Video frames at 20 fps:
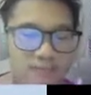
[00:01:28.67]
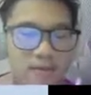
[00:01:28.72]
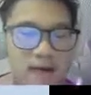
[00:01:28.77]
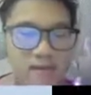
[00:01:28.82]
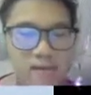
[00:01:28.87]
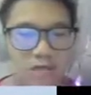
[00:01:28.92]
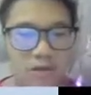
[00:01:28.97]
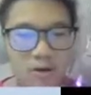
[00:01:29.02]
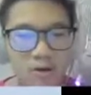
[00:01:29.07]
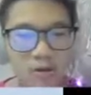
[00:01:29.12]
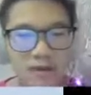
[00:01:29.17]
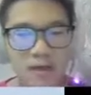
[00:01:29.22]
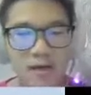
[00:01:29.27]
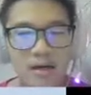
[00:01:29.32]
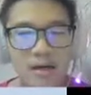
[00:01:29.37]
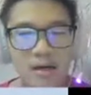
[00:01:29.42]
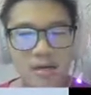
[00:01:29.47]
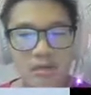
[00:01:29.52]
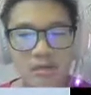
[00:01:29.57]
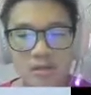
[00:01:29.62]
Therefore,
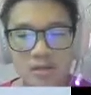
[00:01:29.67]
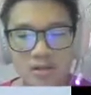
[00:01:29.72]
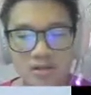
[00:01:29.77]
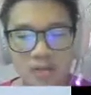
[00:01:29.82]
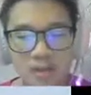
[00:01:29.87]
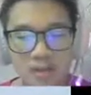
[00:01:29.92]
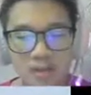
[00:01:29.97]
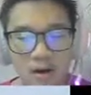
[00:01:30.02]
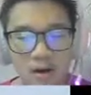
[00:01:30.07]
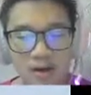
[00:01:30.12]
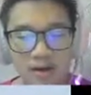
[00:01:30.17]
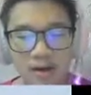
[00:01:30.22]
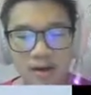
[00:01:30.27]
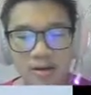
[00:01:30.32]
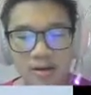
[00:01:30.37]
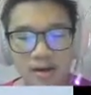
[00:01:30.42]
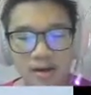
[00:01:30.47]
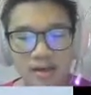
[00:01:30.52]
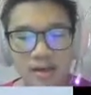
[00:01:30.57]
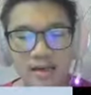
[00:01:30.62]
the
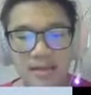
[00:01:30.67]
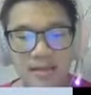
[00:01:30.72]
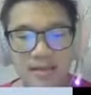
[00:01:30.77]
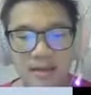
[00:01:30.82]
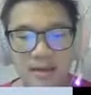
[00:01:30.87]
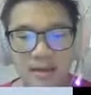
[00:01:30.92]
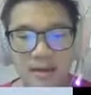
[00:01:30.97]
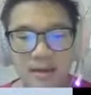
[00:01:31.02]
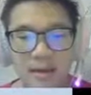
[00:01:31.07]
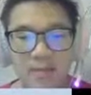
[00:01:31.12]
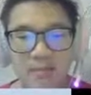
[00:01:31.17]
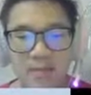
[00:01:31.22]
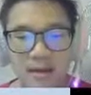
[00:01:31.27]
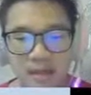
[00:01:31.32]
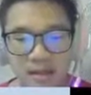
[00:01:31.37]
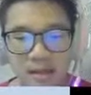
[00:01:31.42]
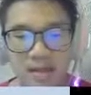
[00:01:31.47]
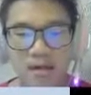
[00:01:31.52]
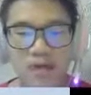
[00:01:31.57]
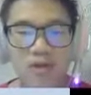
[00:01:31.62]
semiconductor is
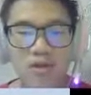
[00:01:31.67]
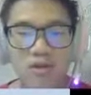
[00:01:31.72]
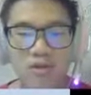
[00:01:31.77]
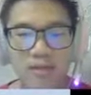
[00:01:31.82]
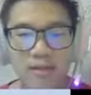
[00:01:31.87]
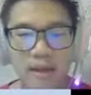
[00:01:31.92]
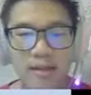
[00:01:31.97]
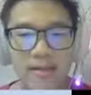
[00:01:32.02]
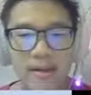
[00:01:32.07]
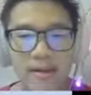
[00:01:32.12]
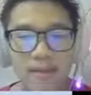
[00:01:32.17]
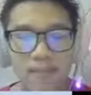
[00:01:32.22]
needed, so that